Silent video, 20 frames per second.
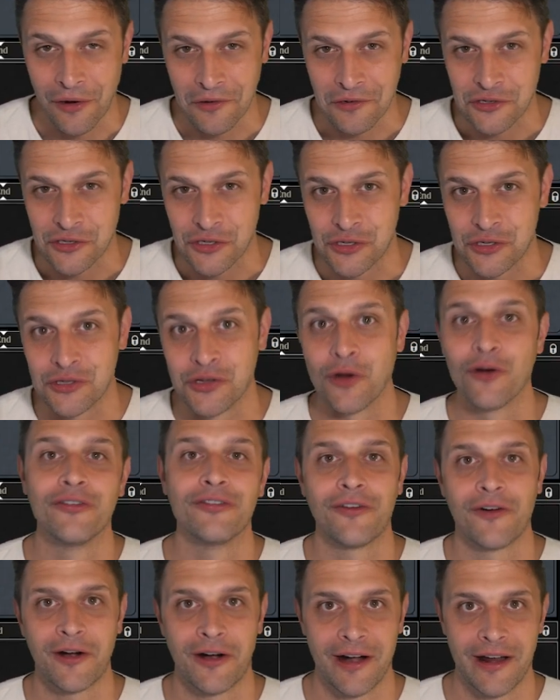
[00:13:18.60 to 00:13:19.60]
so
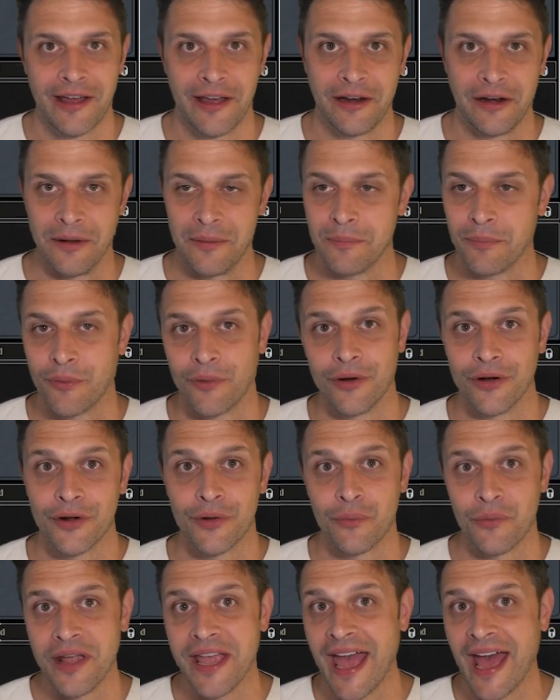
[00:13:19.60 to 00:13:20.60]
far ahead on board.
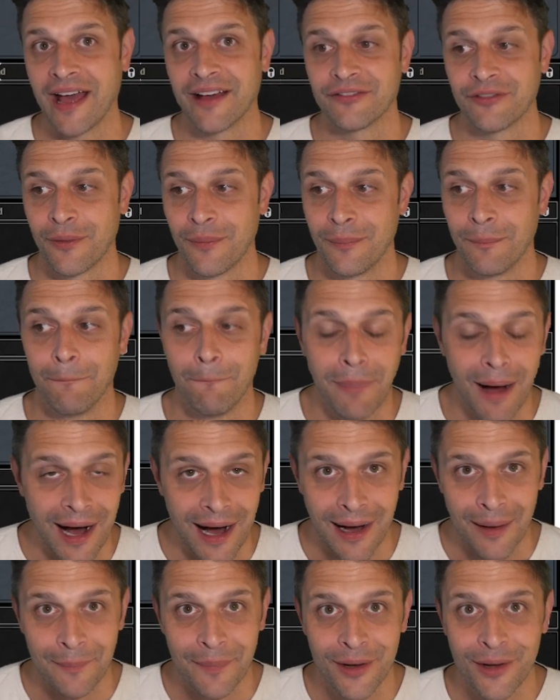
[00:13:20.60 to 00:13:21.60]
We have
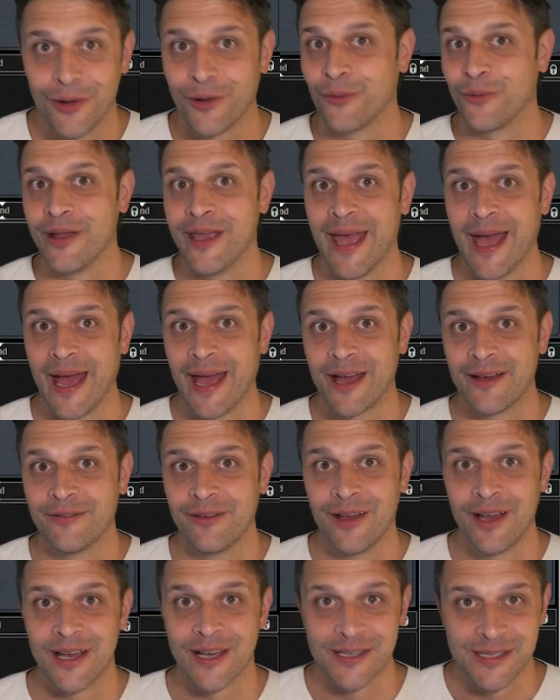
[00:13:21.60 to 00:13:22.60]
Bomb. We have
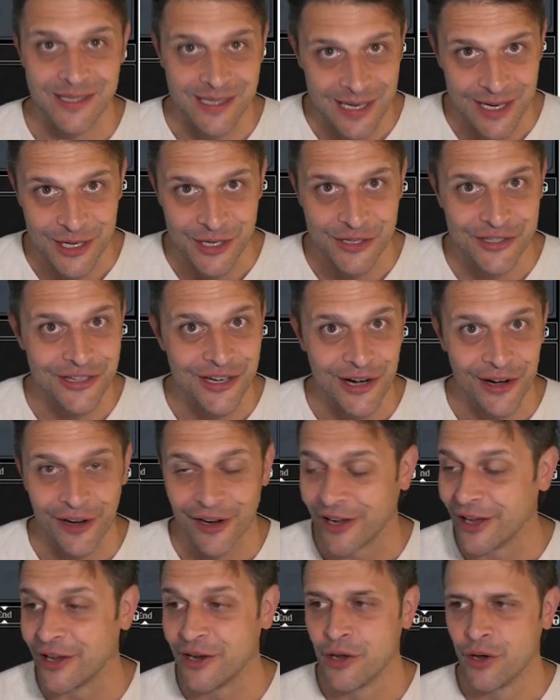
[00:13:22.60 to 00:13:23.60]
Asika's
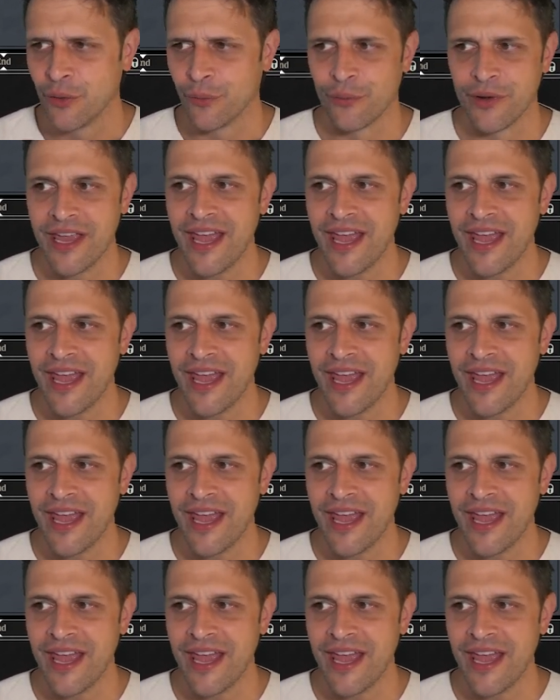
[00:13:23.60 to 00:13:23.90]
Chariot. We